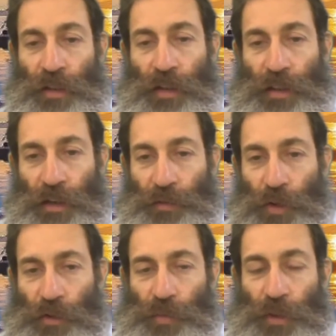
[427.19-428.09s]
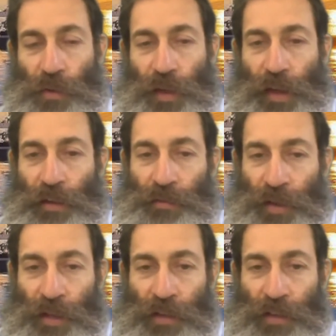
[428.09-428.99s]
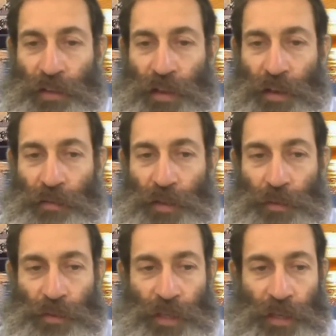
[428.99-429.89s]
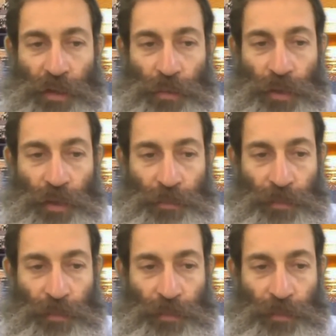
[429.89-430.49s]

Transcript: And then, of course, we know they got invaded and, and everything was taken away